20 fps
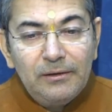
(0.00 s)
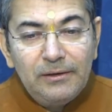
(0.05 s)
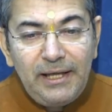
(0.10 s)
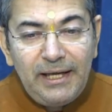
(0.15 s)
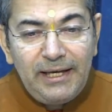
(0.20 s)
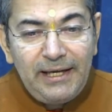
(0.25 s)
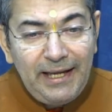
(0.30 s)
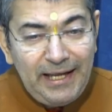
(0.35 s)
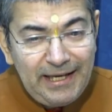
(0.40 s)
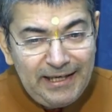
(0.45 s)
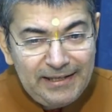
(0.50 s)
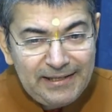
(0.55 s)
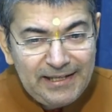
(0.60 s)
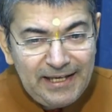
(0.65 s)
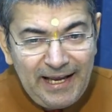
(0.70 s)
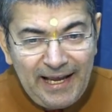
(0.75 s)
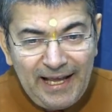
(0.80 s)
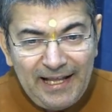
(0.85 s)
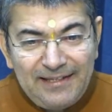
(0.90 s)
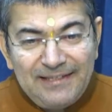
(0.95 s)
Then
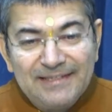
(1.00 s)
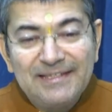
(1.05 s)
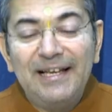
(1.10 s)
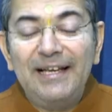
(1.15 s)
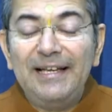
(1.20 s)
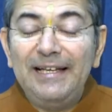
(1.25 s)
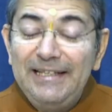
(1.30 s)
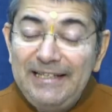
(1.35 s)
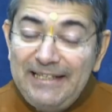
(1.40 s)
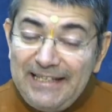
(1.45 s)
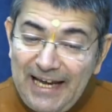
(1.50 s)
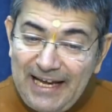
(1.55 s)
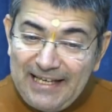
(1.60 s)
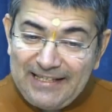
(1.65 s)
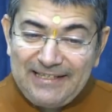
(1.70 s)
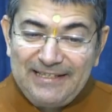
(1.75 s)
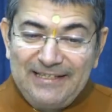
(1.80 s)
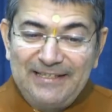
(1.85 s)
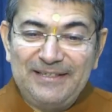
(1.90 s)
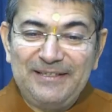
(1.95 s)
anything else?
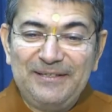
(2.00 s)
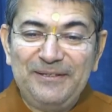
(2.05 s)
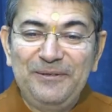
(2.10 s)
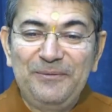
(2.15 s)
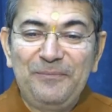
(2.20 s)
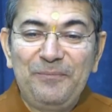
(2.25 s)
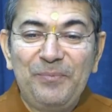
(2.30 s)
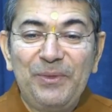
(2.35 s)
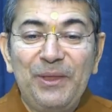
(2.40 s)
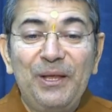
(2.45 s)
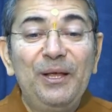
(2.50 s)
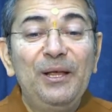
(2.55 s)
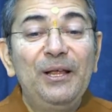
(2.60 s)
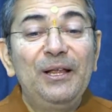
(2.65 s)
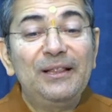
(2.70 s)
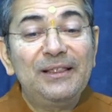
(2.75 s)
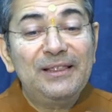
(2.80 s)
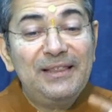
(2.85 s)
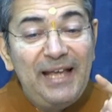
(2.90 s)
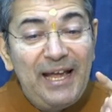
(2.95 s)
Yes.
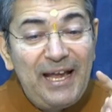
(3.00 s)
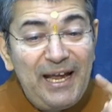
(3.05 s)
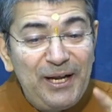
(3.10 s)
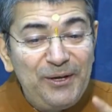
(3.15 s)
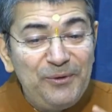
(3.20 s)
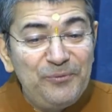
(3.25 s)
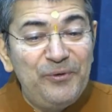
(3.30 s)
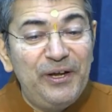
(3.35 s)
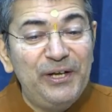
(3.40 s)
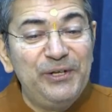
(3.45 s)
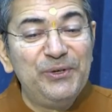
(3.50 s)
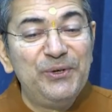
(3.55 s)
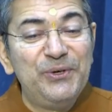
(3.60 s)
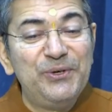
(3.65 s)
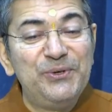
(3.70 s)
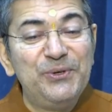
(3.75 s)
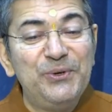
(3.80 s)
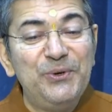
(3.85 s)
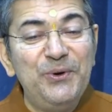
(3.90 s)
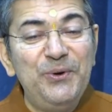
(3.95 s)
Then when you
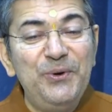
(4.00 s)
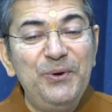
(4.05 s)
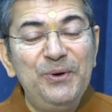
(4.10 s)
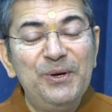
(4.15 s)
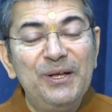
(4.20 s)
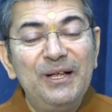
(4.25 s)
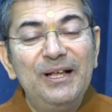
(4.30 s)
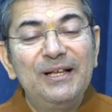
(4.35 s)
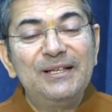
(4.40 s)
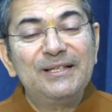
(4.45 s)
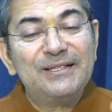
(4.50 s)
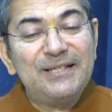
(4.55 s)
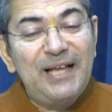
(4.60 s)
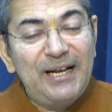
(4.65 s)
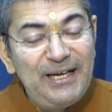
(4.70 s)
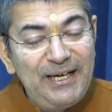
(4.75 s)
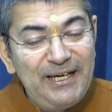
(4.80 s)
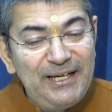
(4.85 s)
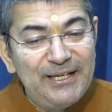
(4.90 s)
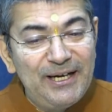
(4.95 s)
do
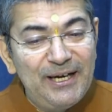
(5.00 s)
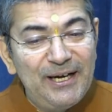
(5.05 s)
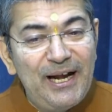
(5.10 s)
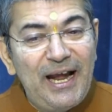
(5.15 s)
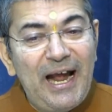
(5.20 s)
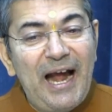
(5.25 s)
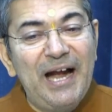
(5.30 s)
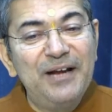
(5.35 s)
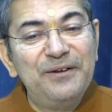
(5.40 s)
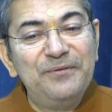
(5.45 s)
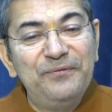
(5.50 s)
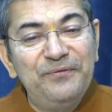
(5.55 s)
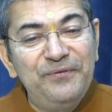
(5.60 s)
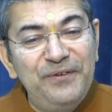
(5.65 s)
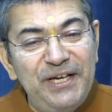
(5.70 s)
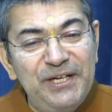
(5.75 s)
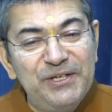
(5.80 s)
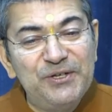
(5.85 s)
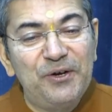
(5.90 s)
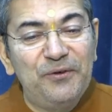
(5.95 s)
surrender at
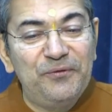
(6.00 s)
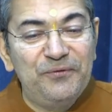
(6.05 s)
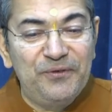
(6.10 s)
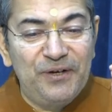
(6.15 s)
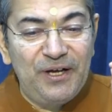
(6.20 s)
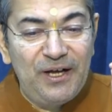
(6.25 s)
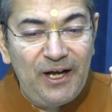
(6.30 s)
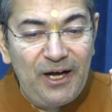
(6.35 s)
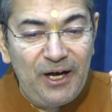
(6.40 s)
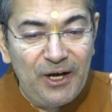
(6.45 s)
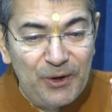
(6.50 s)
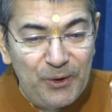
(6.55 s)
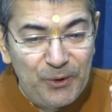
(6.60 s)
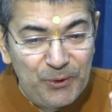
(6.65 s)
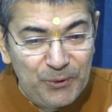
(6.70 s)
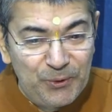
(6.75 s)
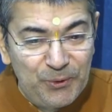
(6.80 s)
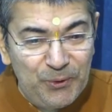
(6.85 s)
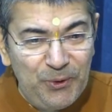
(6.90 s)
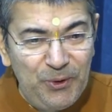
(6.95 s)
feet of a
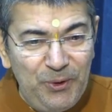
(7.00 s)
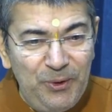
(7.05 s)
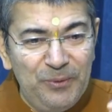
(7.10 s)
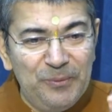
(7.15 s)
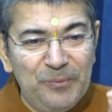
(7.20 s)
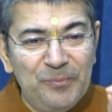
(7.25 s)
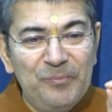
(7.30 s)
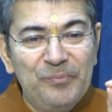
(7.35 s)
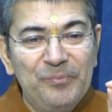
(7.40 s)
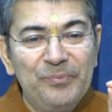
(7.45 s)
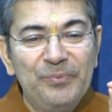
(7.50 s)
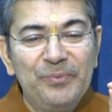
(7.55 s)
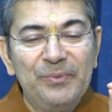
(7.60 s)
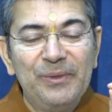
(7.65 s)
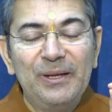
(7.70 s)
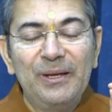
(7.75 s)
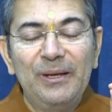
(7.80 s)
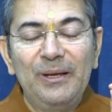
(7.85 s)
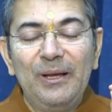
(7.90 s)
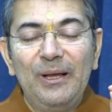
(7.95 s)
guru
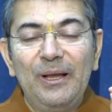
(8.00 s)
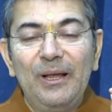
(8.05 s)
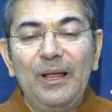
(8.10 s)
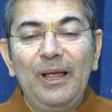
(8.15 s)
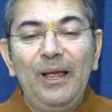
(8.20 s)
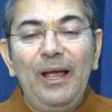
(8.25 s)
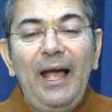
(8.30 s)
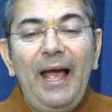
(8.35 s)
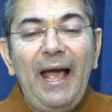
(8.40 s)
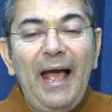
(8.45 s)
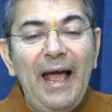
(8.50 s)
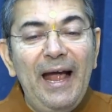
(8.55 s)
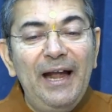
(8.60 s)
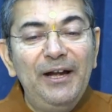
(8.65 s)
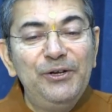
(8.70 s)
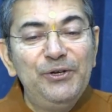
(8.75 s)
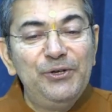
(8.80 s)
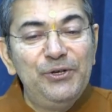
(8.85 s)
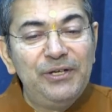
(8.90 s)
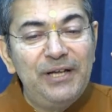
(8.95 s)

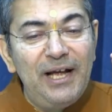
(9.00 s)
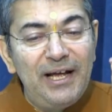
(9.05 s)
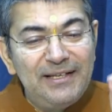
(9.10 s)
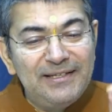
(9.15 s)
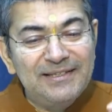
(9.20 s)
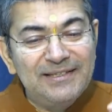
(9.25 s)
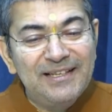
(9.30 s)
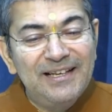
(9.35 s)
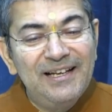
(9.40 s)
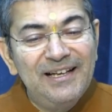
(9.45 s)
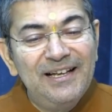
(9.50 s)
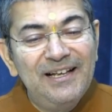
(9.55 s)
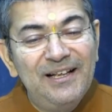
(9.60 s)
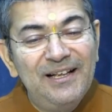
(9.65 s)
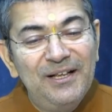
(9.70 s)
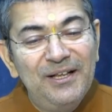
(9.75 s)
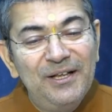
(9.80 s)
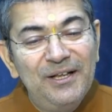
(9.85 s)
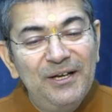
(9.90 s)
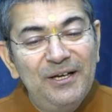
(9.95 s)
and does
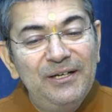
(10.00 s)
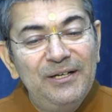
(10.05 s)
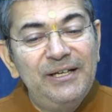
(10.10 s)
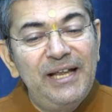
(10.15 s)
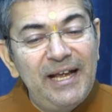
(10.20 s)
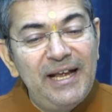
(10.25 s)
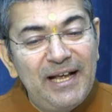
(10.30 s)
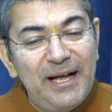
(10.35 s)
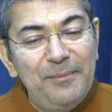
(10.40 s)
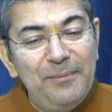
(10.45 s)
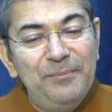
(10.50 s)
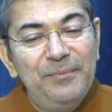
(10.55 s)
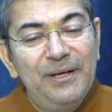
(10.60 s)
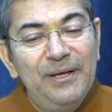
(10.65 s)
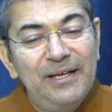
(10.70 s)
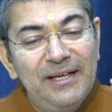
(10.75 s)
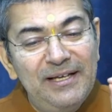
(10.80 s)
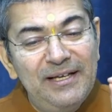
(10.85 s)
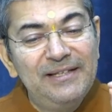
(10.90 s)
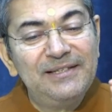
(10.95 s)
take
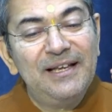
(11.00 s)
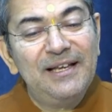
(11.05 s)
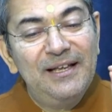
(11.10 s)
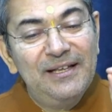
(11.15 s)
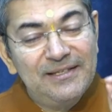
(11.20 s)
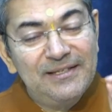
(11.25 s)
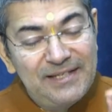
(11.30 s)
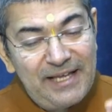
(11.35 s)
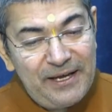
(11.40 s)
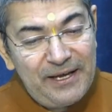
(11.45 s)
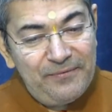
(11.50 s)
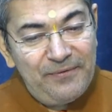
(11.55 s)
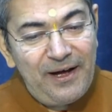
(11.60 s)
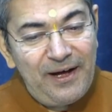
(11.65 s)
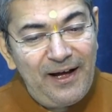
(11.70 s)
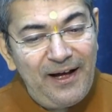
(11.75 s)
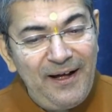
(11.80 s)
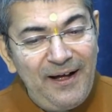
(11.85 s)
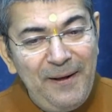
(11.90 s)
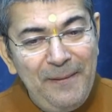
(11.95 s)
up his
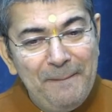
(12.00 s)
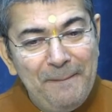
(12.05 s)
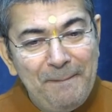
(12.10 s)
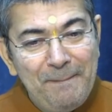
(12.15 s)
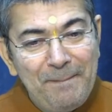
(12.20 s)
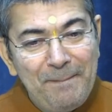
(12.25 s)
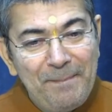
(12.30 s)
seva,